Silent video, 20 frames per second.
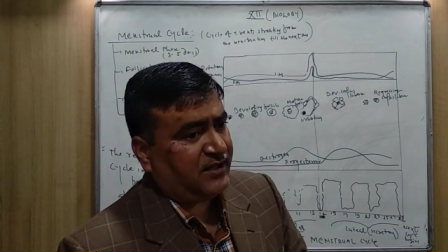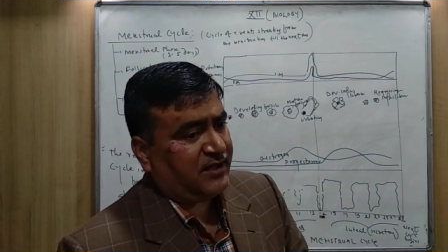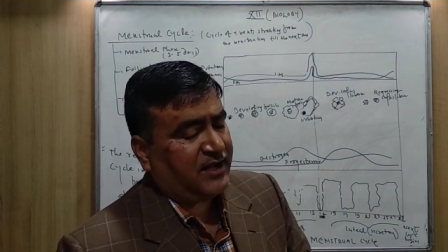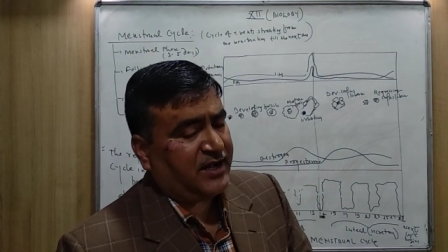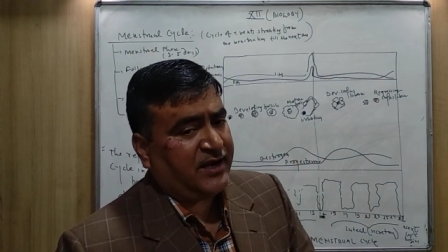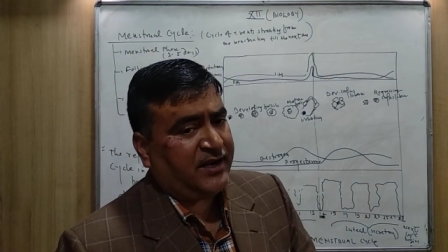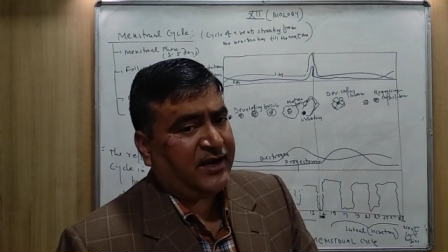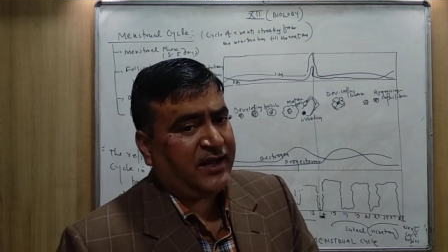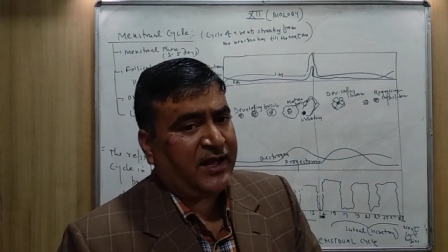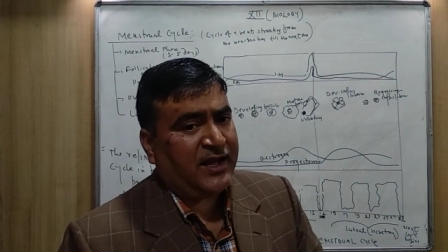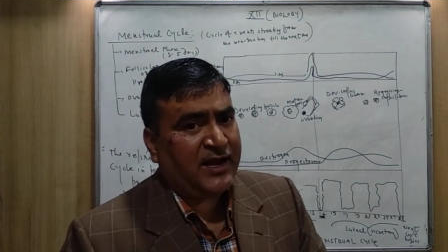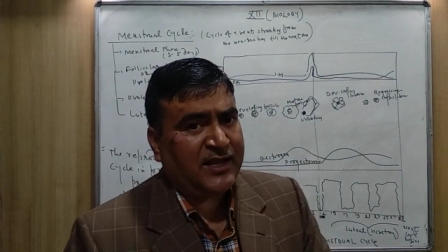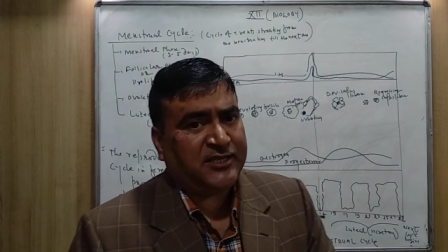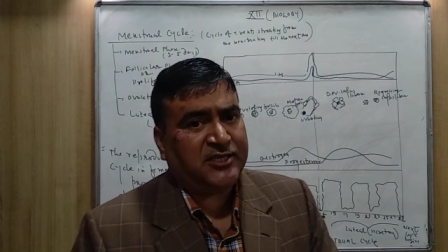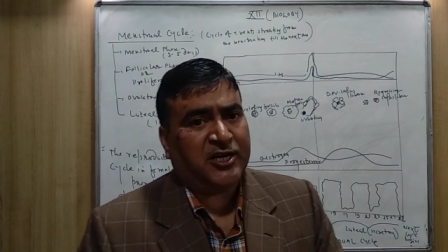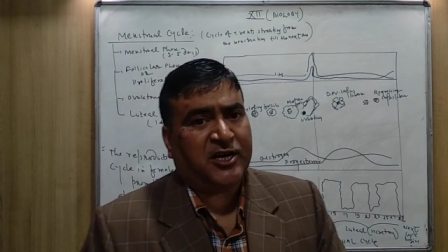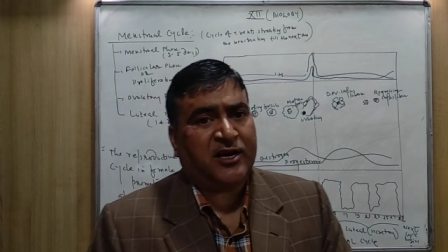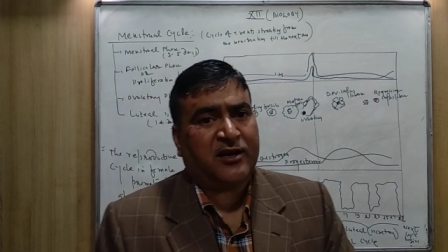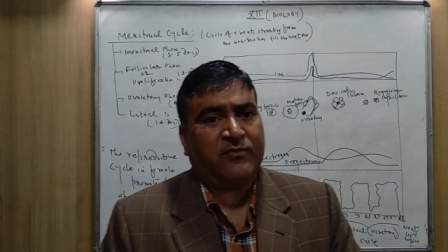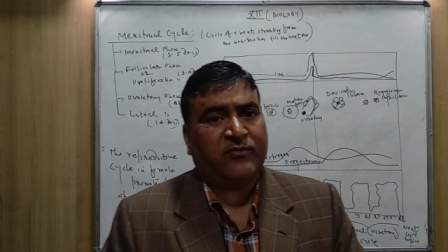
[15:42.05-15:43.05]
and
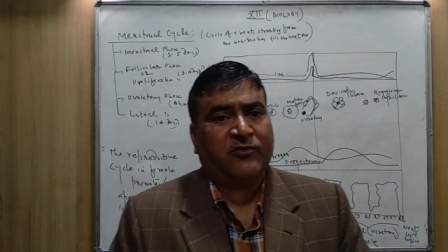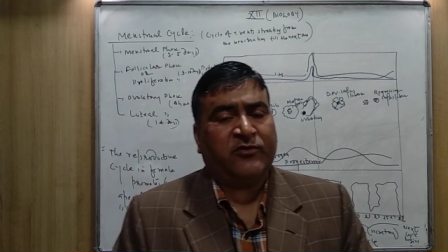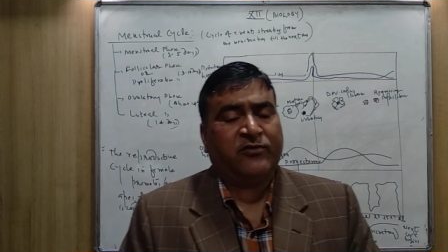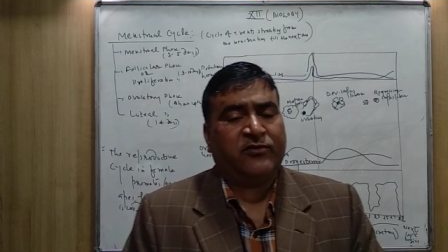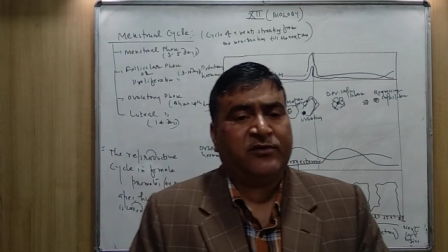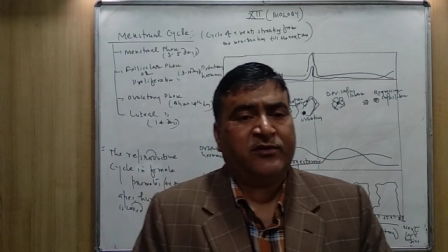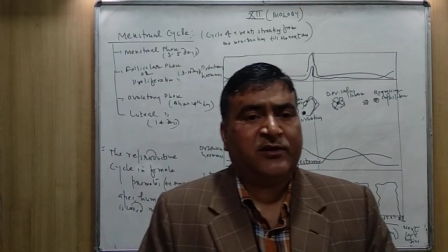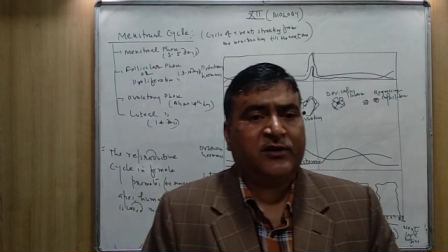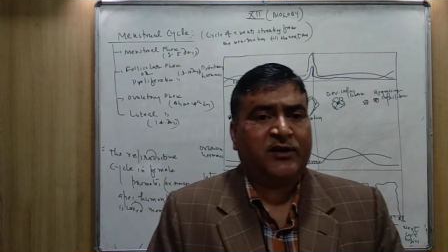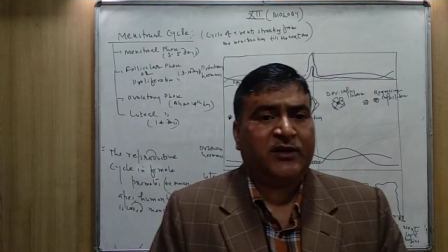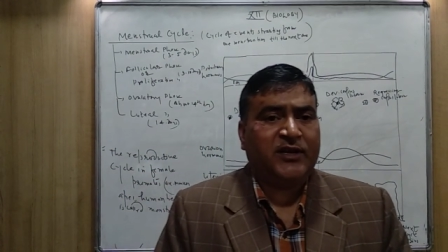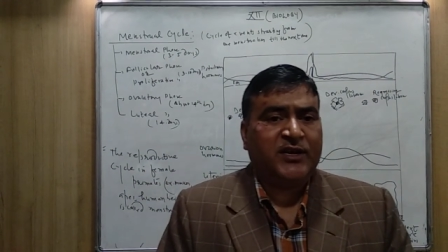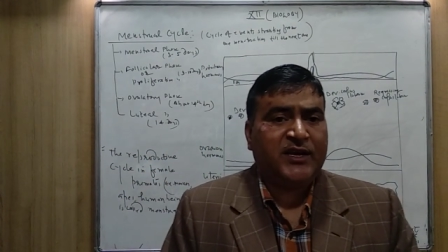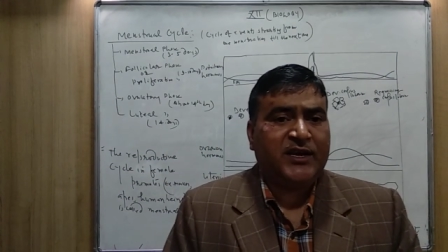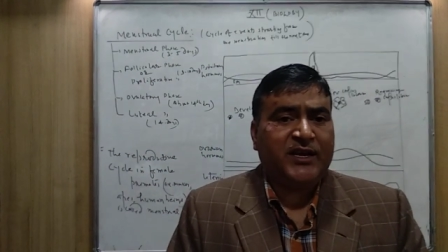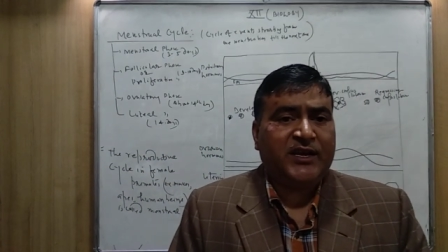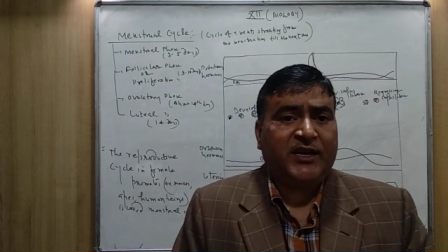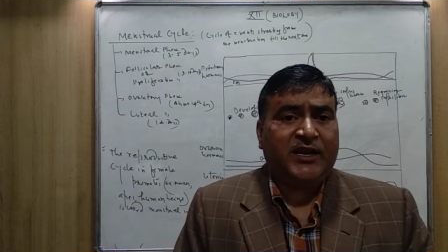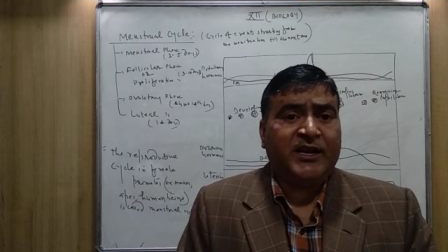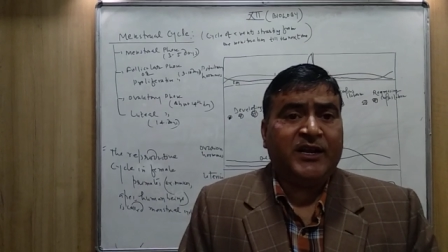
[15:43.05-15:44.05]
LH hormone
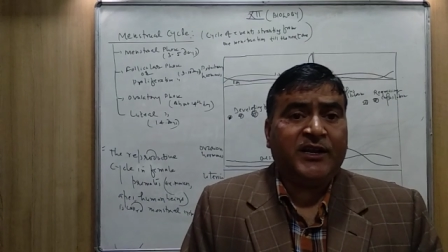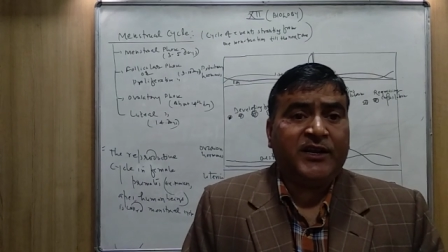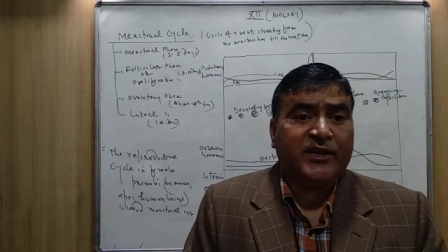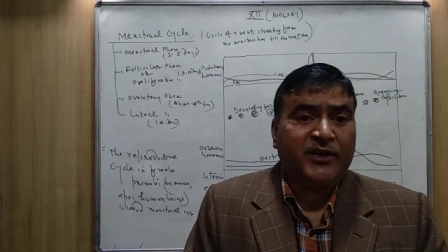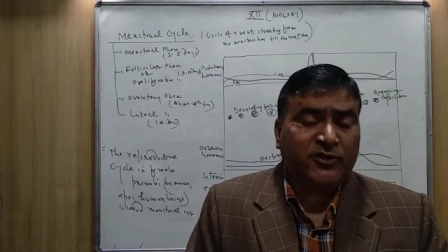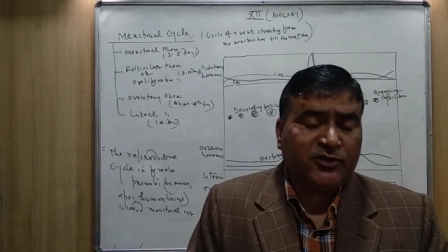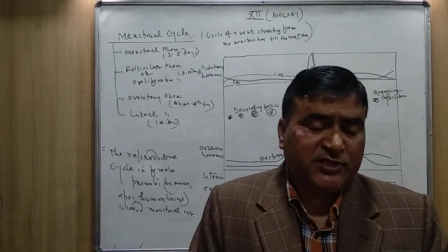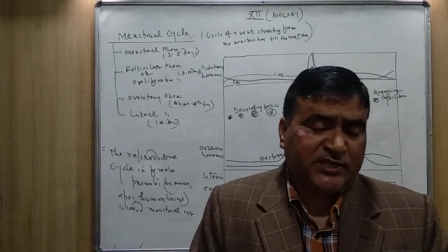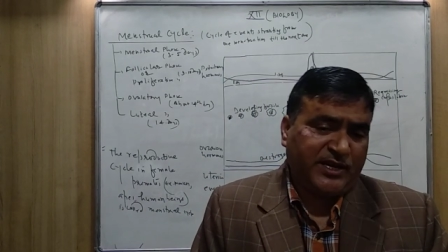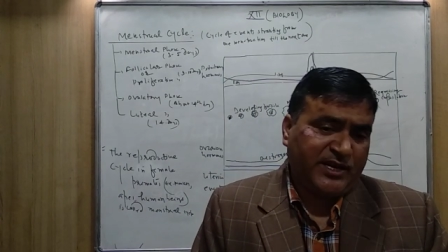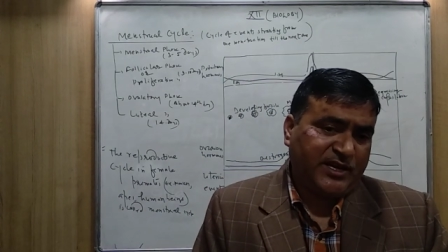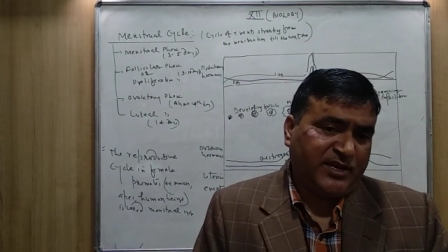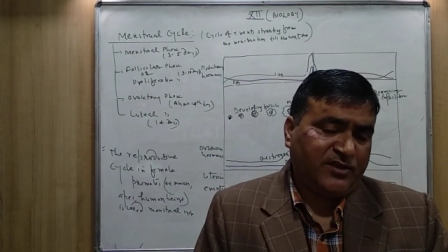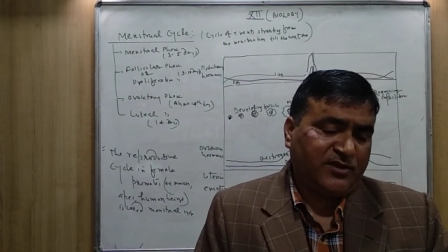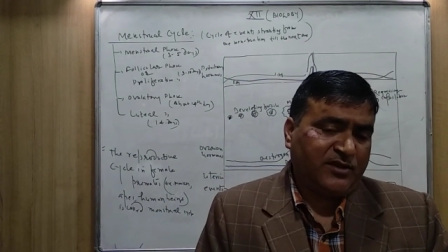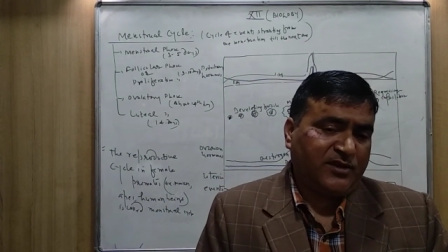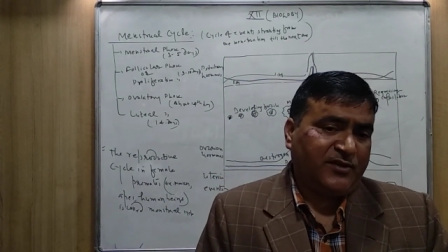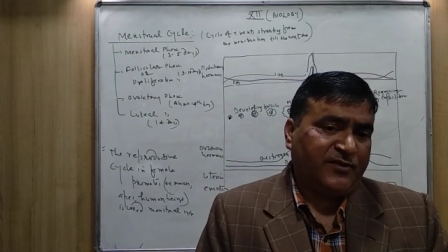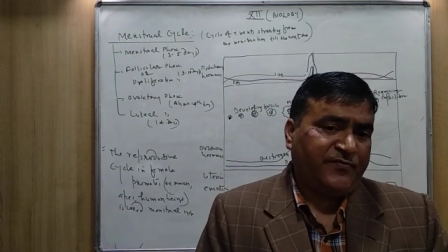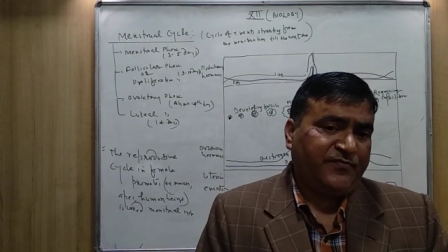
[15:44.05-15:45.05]

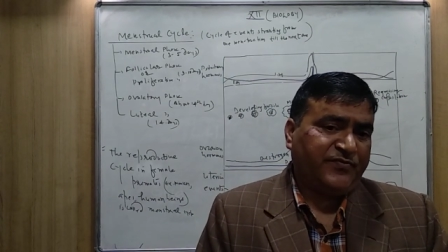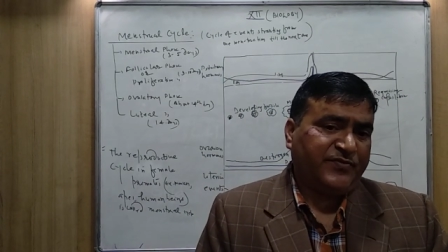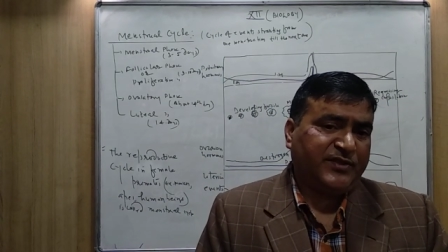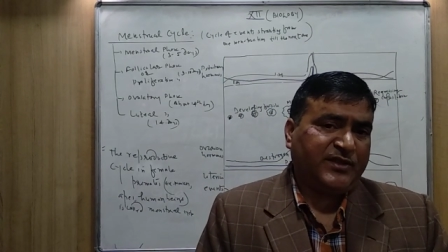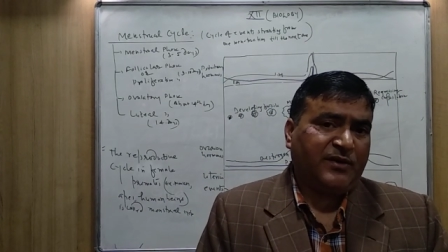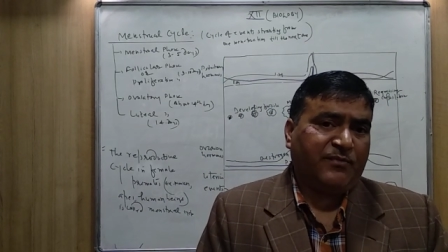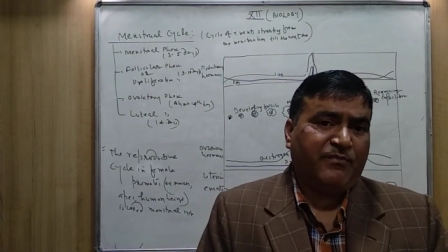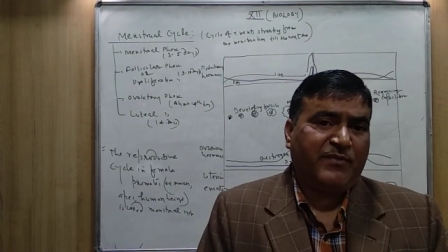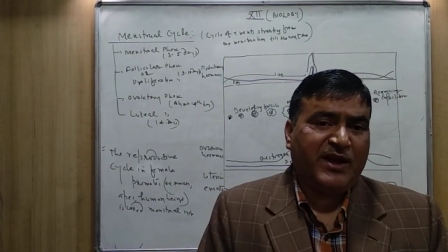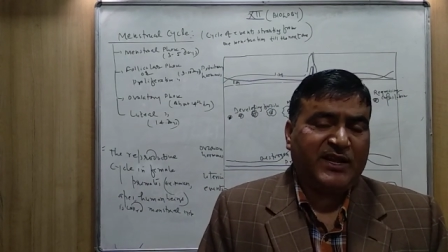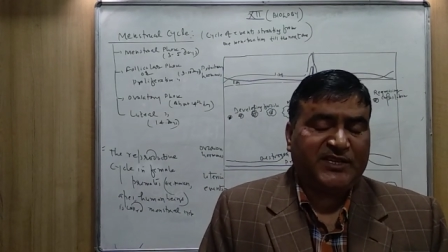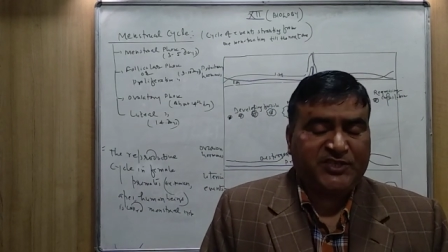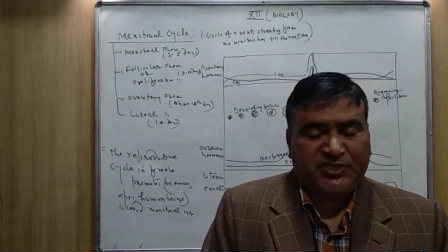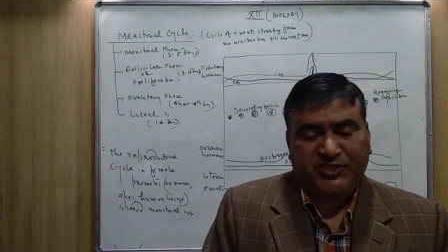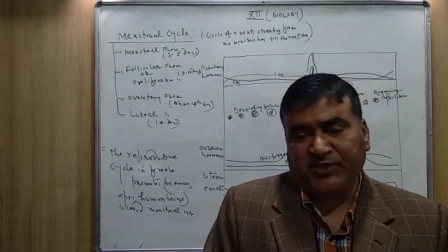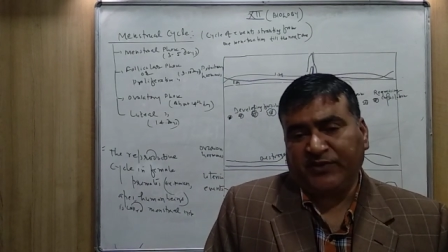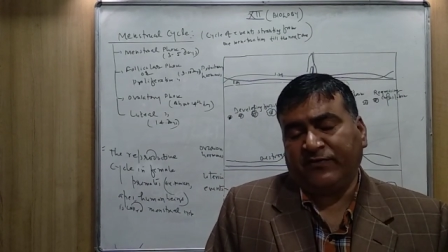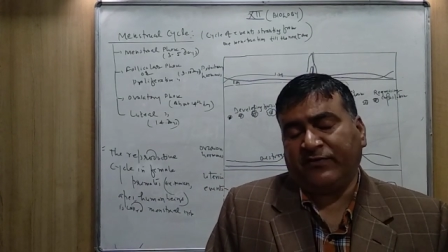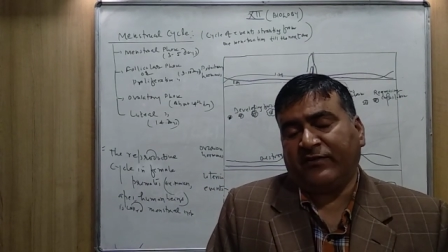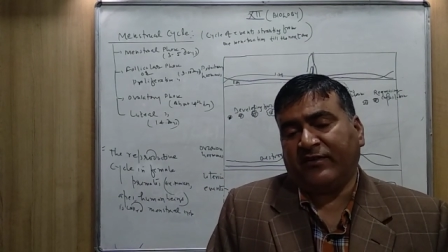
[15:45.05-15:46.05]
induces the
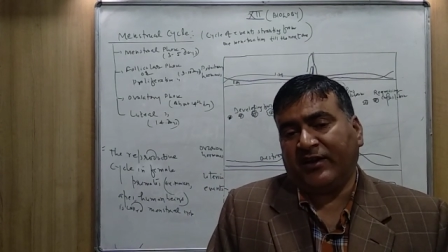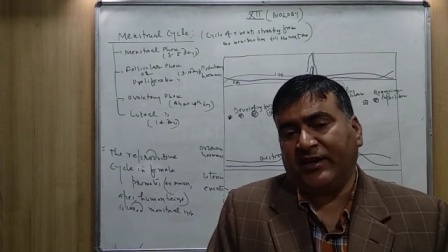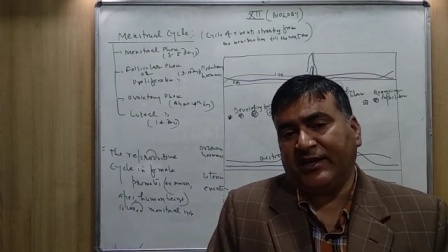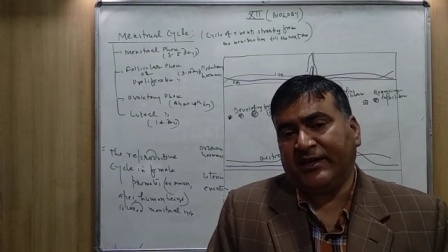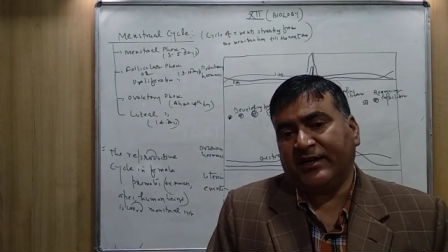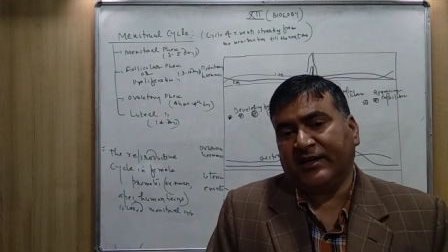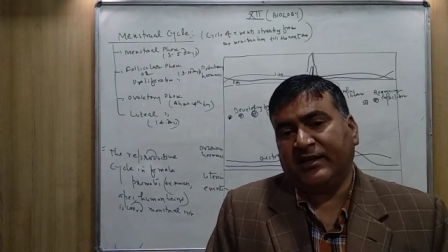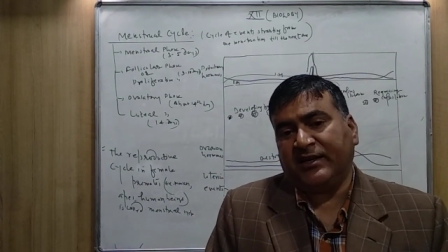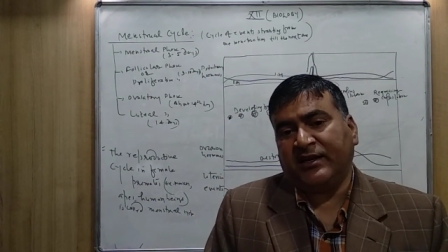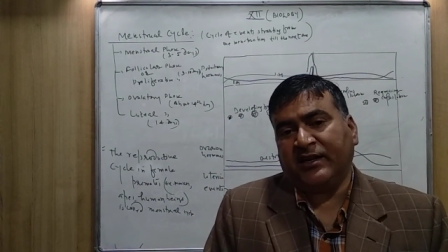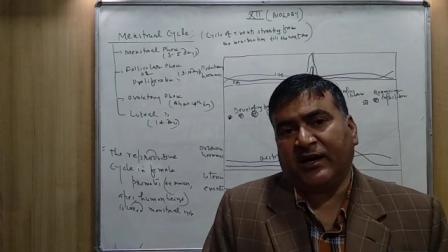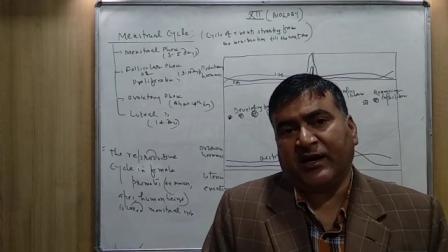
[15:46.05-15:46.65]
mature follicle,